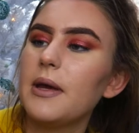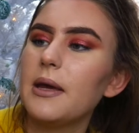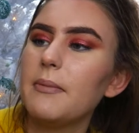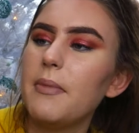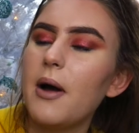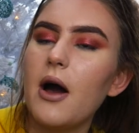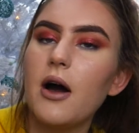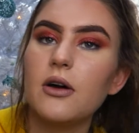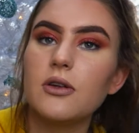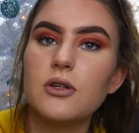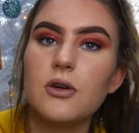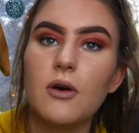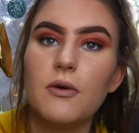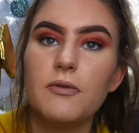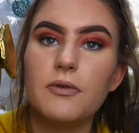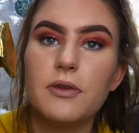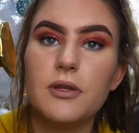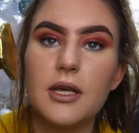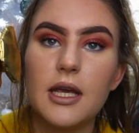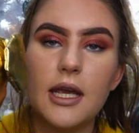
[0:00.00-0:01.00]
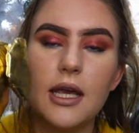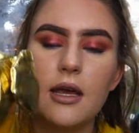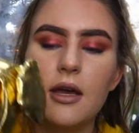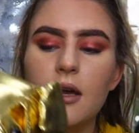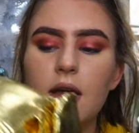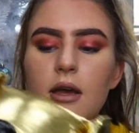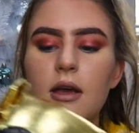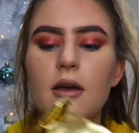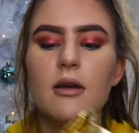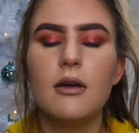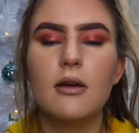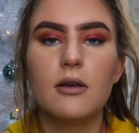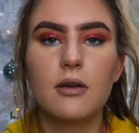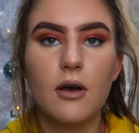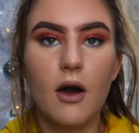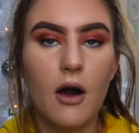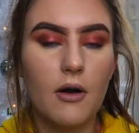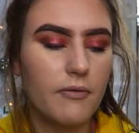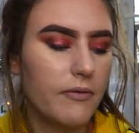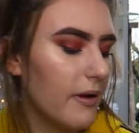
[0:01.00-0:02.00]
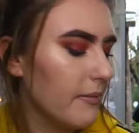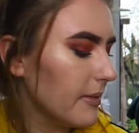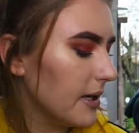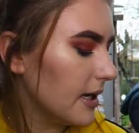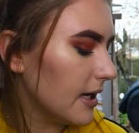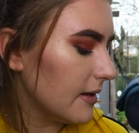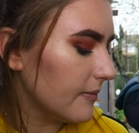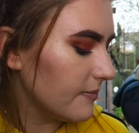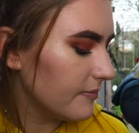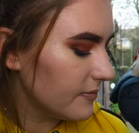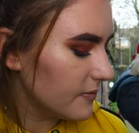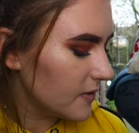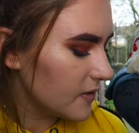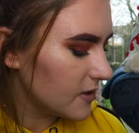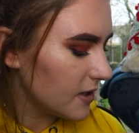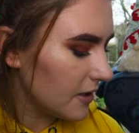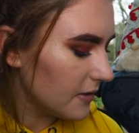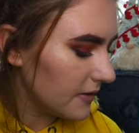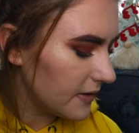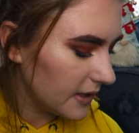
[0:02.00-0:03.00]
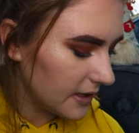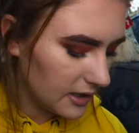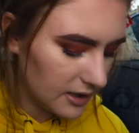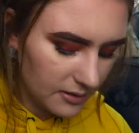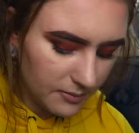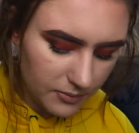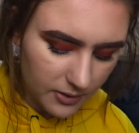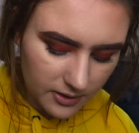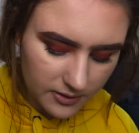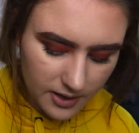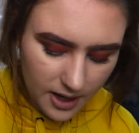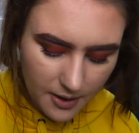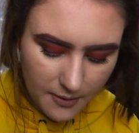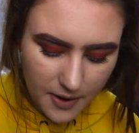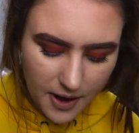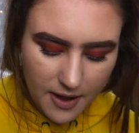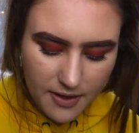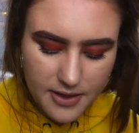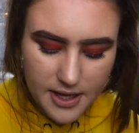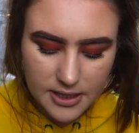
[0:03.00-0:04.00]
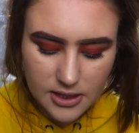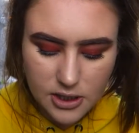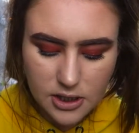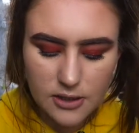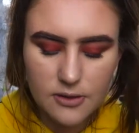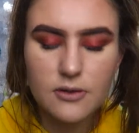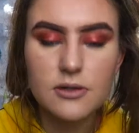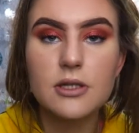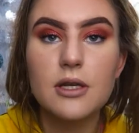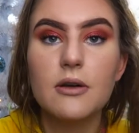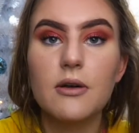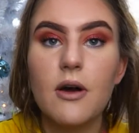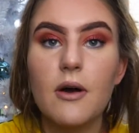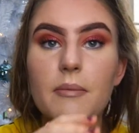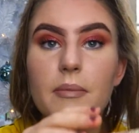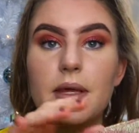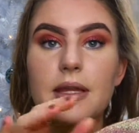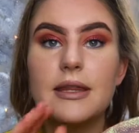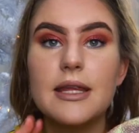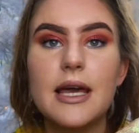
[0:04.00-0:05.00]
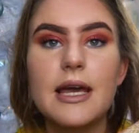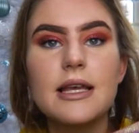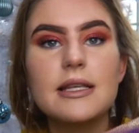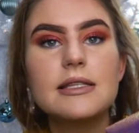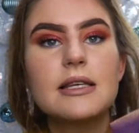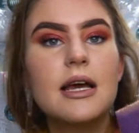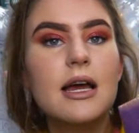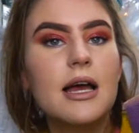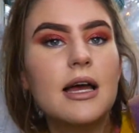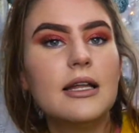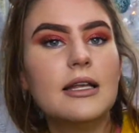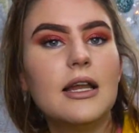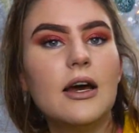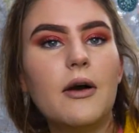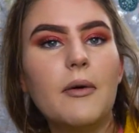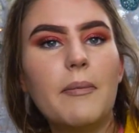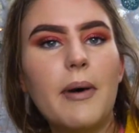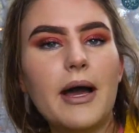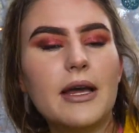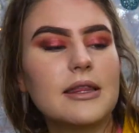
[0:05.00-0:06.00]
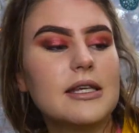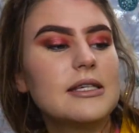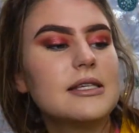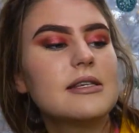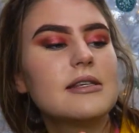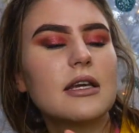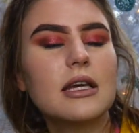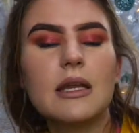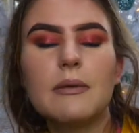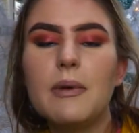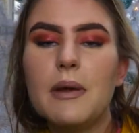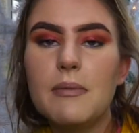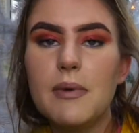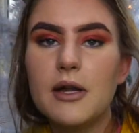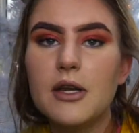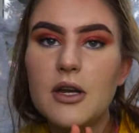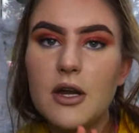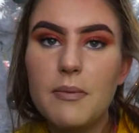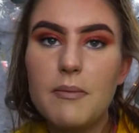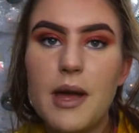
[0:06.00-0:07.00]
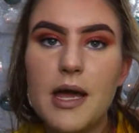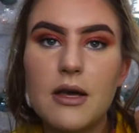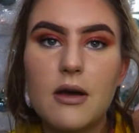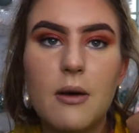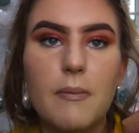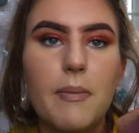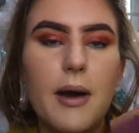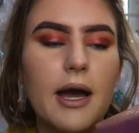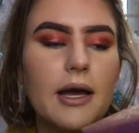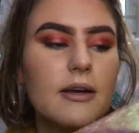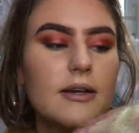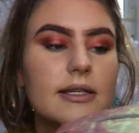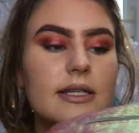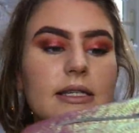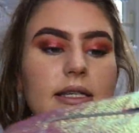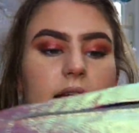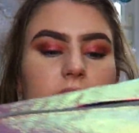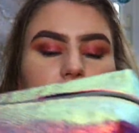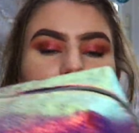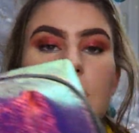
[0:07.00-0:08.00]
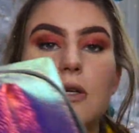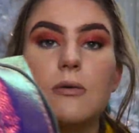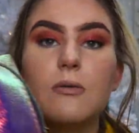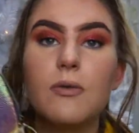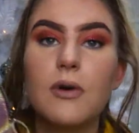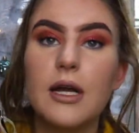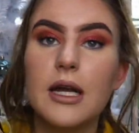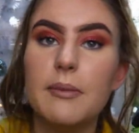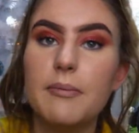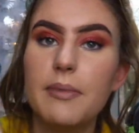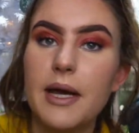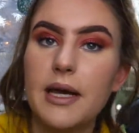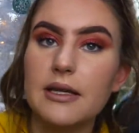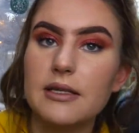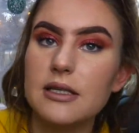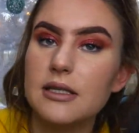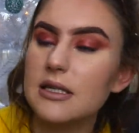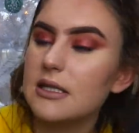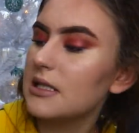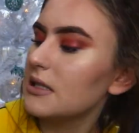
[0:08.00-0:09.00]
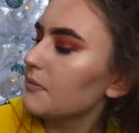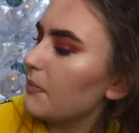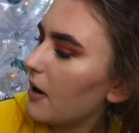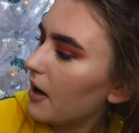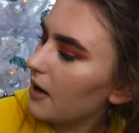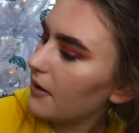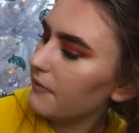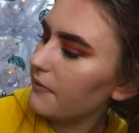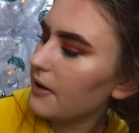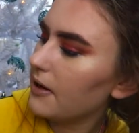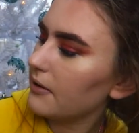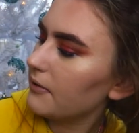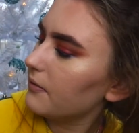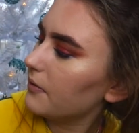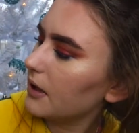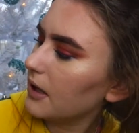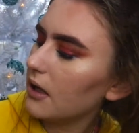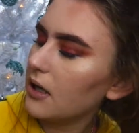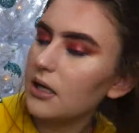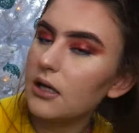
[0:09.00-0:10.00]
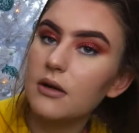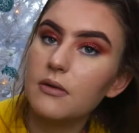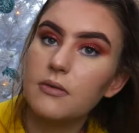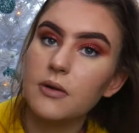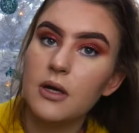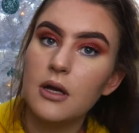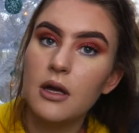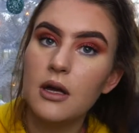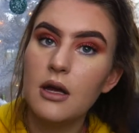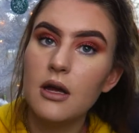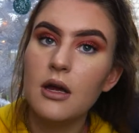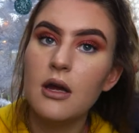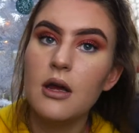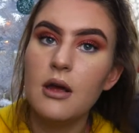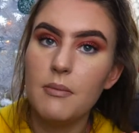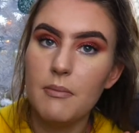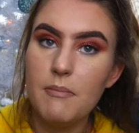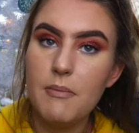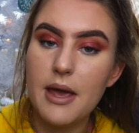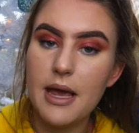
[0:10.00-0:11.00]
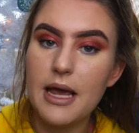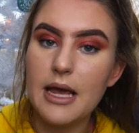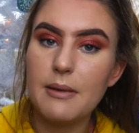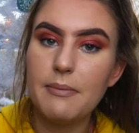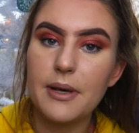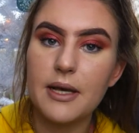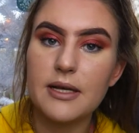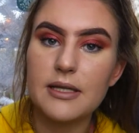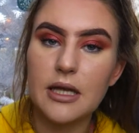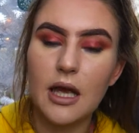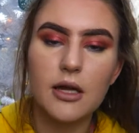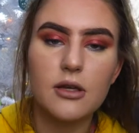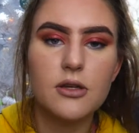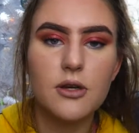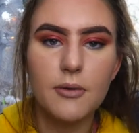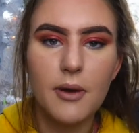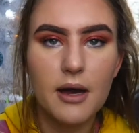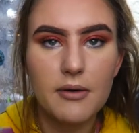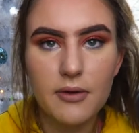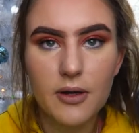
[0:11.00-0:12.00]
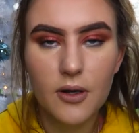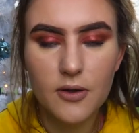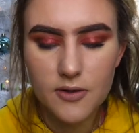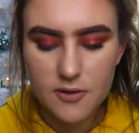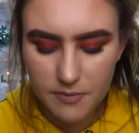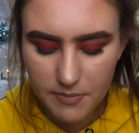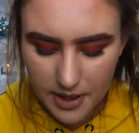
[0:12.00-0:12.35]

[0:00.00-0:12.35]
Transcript: be part of the car family. So thank you, Bruno. And then she also got me this little bag. This is going to be my new makeup bag because it's actually really big. So this is perfect for kind of me because I do have a lot